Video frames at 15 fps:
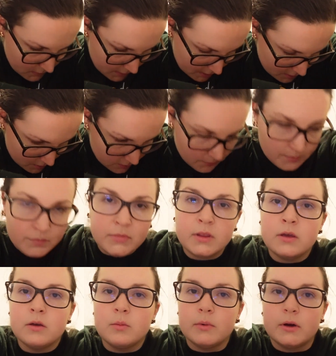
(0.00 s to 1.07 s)
Hello.
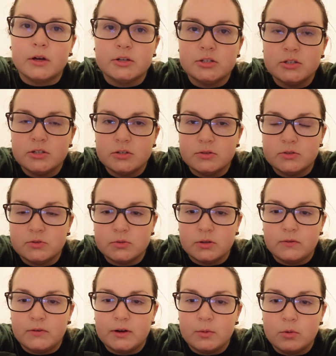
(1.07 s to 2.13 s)
Oh my gosh, there was this
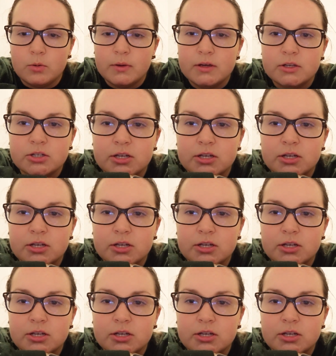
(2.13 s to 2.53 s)
really funny moment.